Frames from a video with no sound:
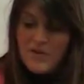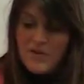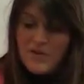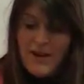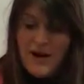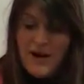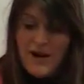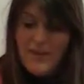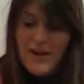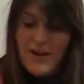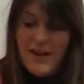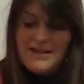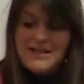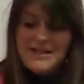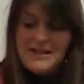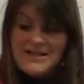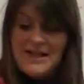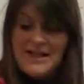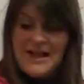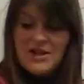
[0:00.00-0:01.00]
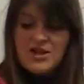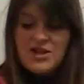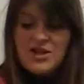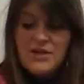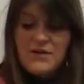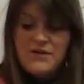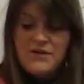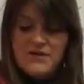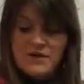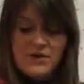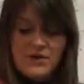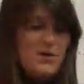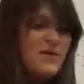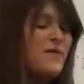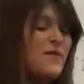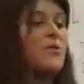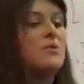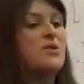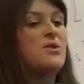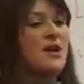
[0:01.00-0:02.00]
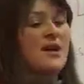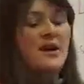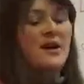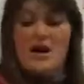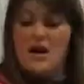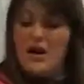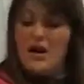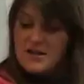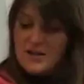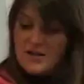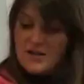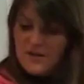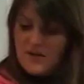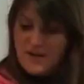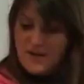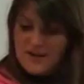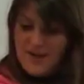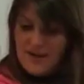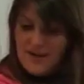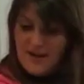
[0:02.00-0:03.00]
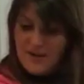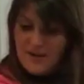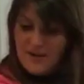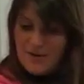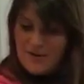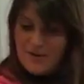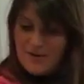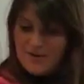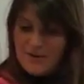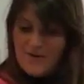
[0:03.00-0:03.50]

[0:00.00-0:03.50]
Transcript: I'll place a selection of sort of object cards on the table.